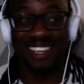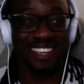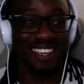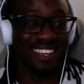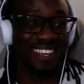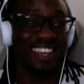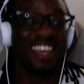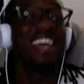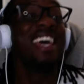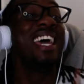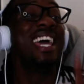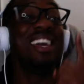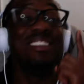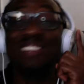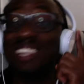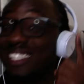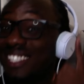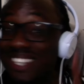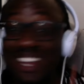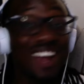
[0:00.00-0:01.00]

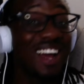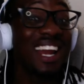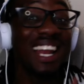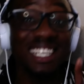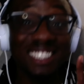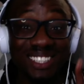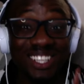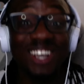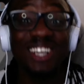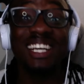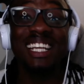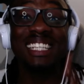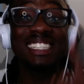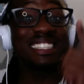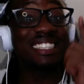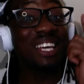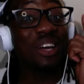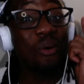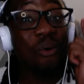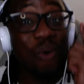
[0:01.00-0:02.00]
if this girl has done this
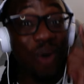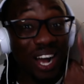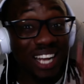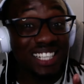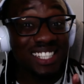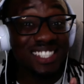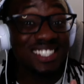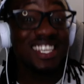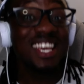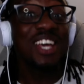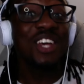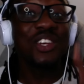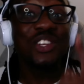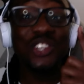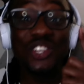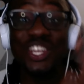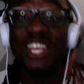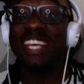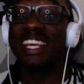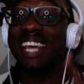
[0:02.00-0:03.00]
thing once,
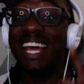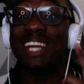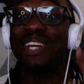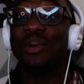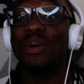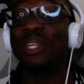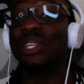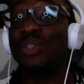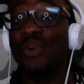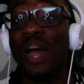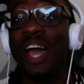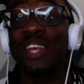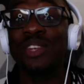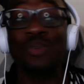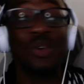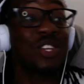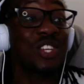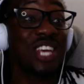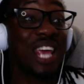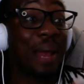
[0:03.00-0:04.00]
she can do it
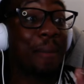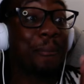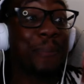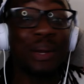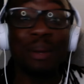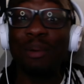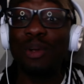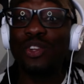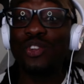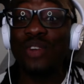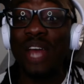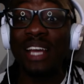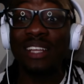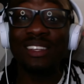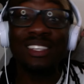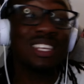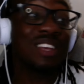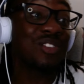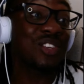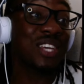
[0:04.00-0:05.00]
twice where she can pretty much try
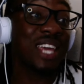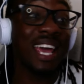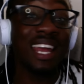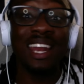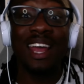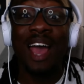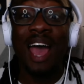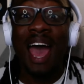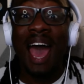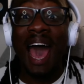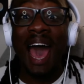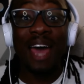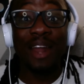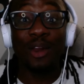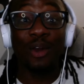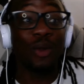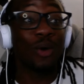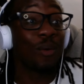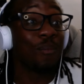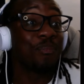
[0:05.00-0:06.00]
to see if she can, I
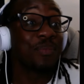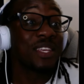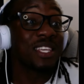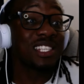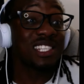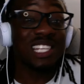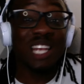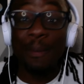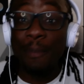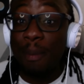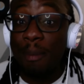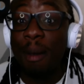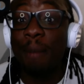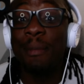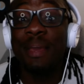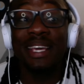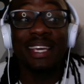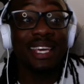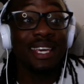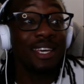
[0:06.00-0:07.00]
don't know, slip him a
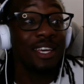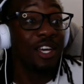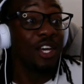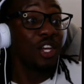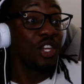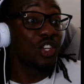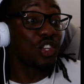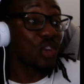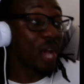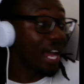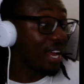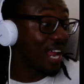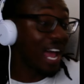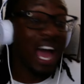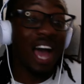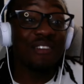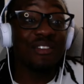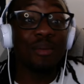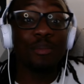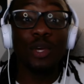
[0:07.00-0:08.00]
Mickey, try to
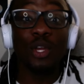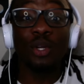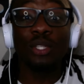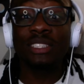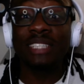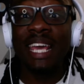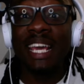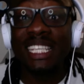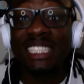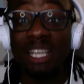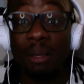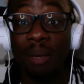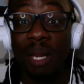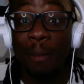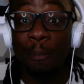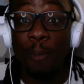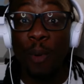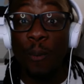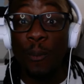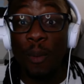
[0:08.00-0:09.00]
have him, you know, take some of
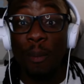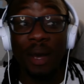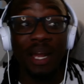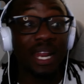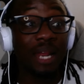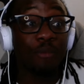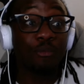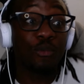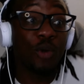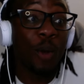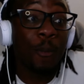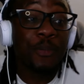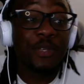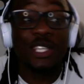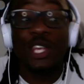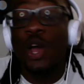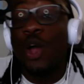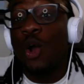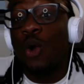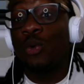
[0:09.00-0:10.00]
the pum pum and then
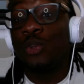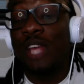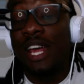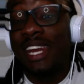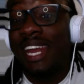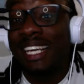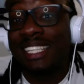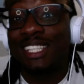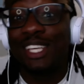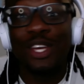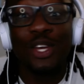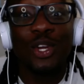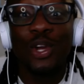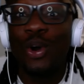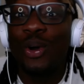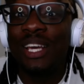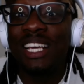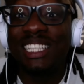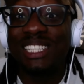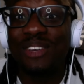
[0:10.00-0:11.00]
The next thing you
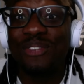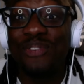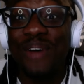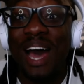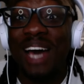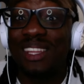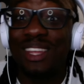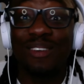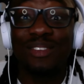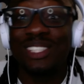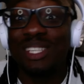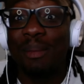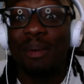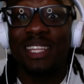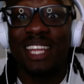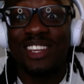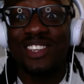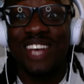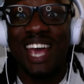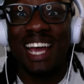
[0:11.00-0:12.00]
know, he's the father of some
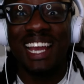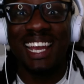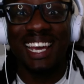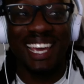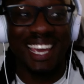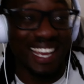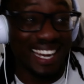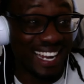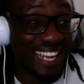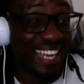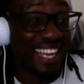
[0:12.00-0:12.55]
other child again.